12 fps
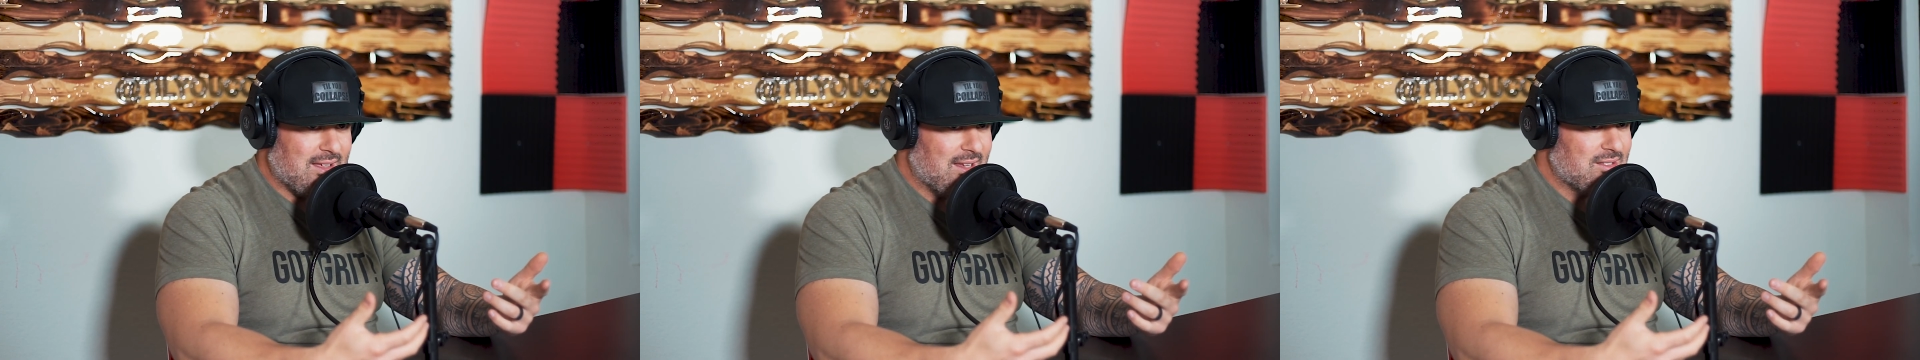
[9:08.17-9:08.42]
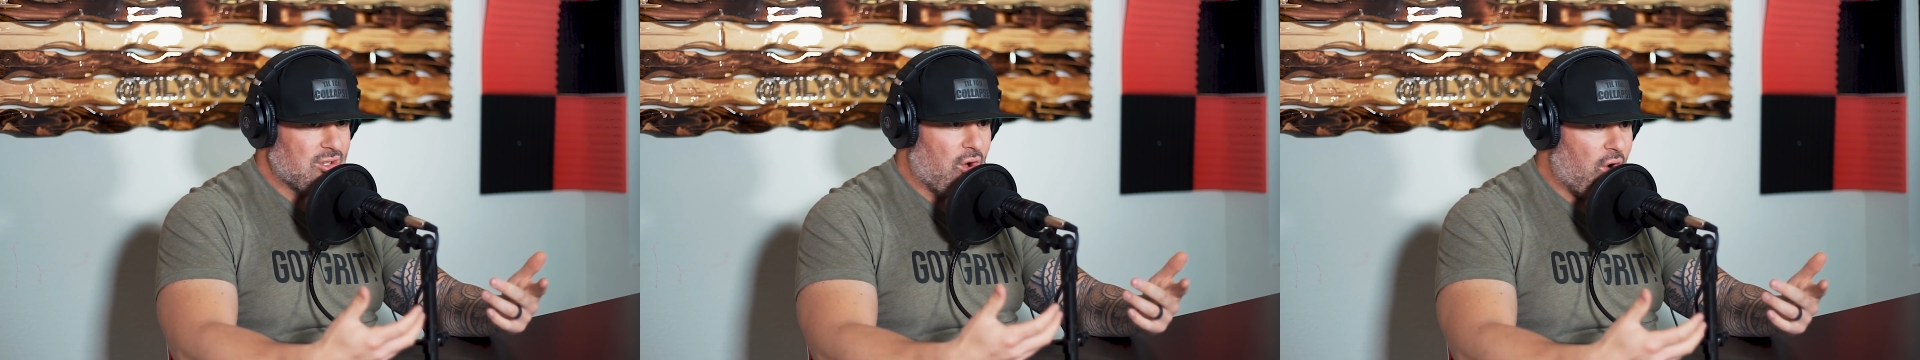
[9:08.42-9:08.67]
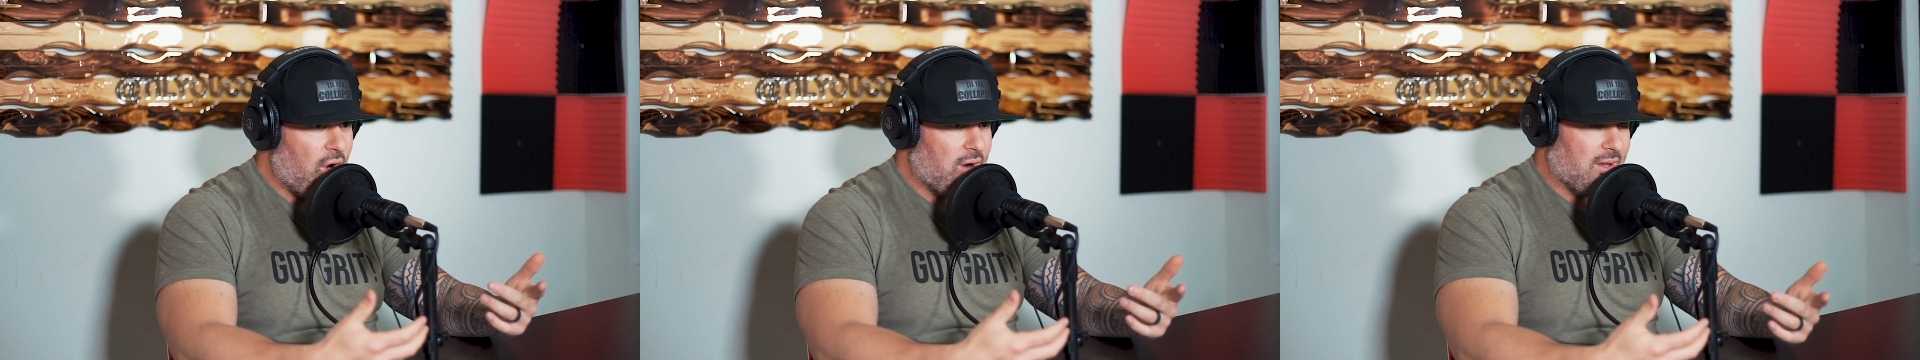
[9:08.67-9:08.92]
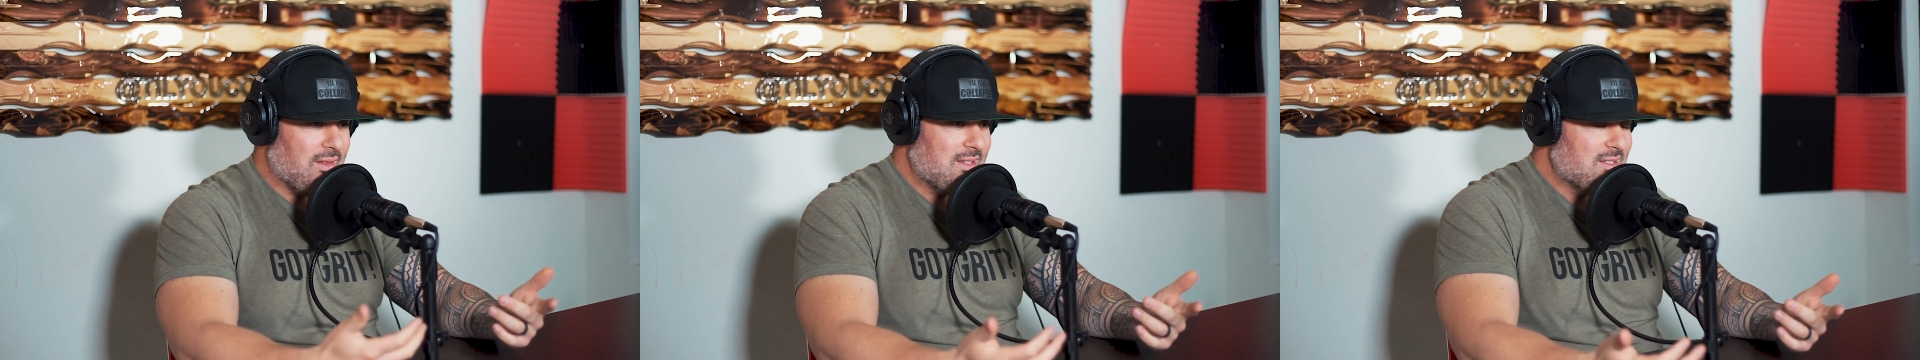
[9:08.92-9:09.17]
and it's hard.
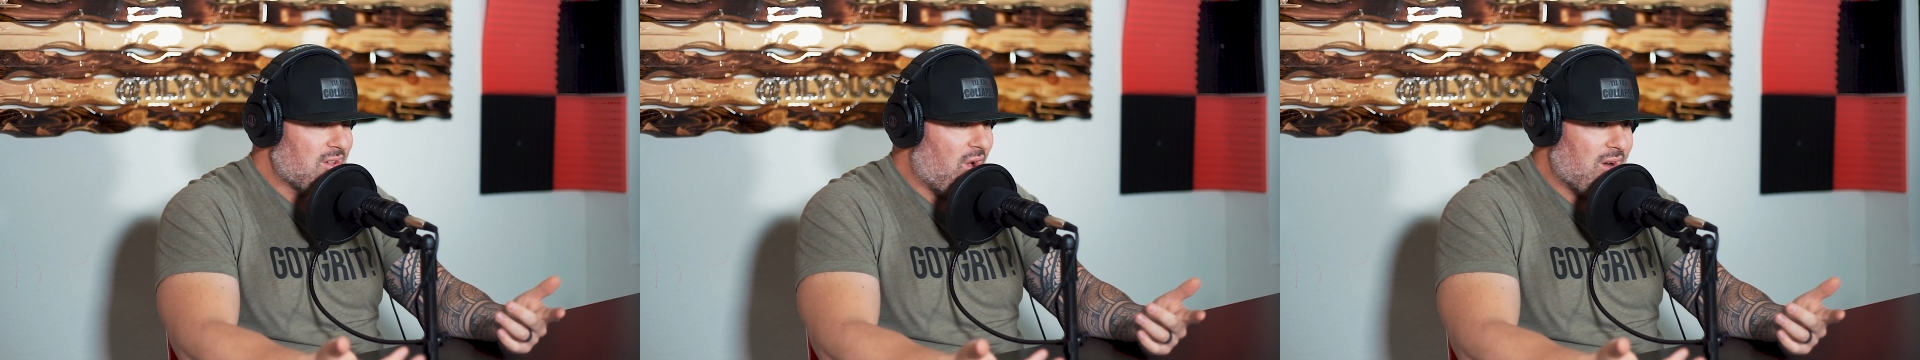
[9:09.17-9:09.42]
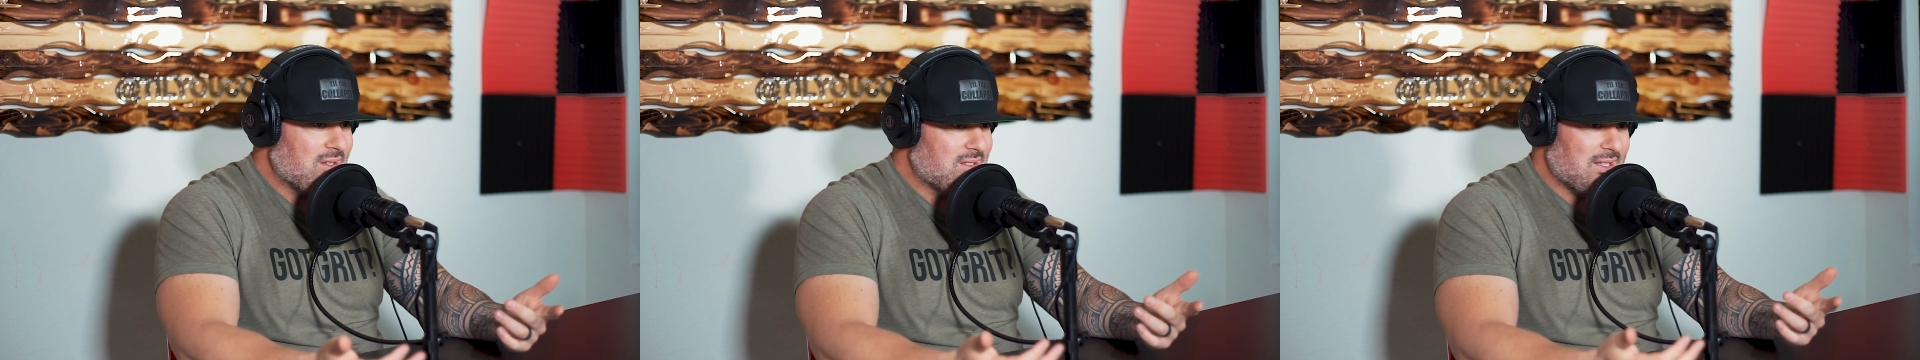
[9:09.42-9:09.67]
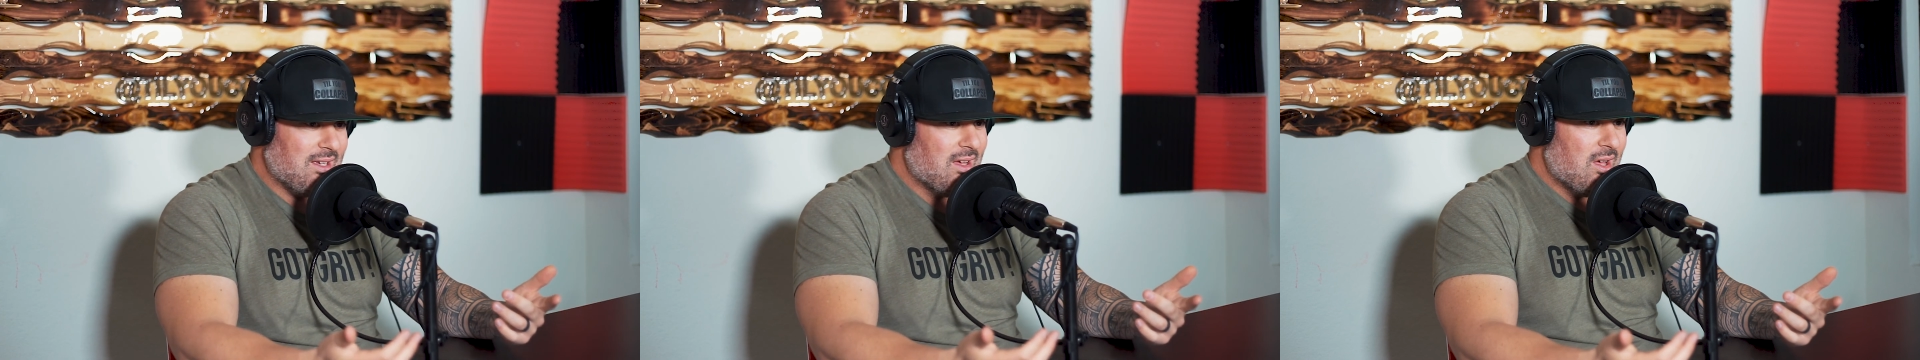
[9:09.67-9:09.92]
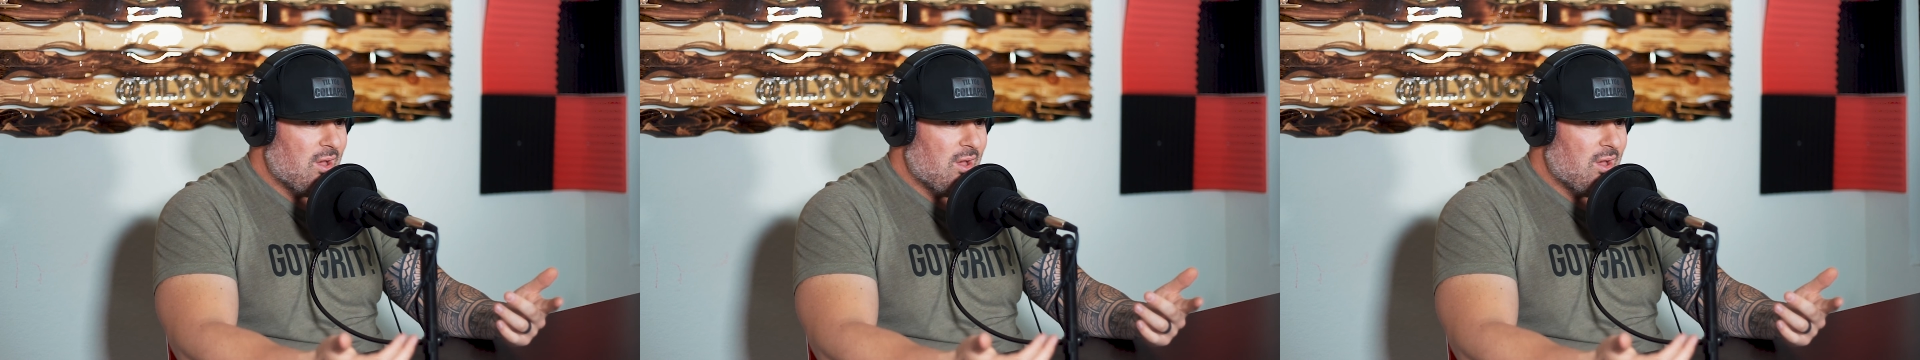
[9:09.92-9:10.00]
And this is honestly